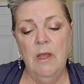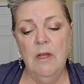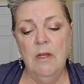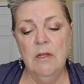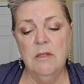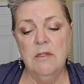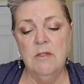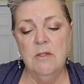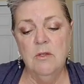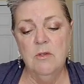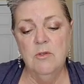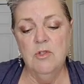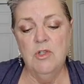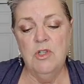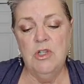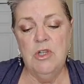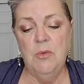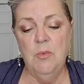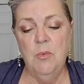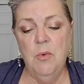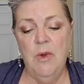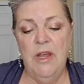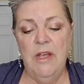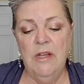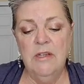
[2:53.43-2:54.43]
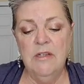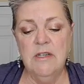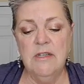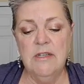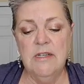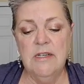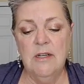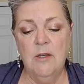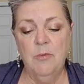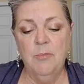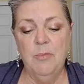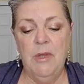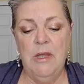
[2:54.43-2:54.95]
So she ran to
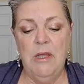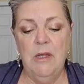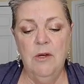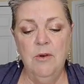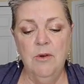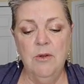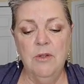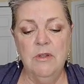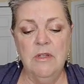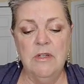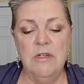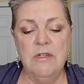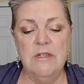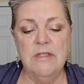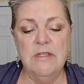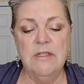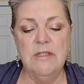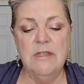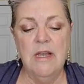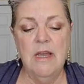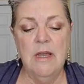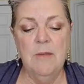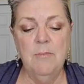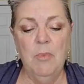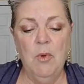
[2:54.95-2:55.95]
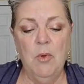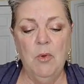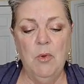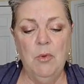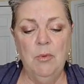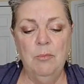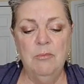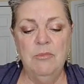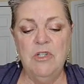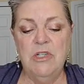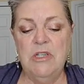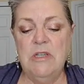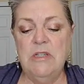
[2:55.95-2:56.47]
tell Peter and the disciple
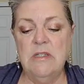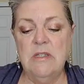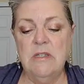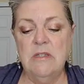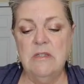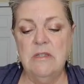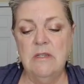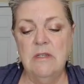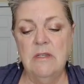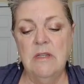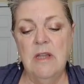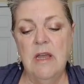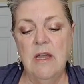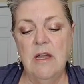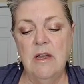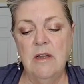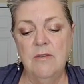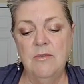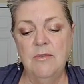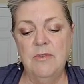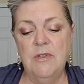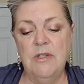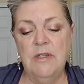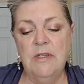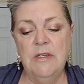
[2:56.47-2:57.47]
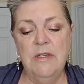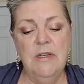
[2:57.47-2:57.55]
whom Jesus loved.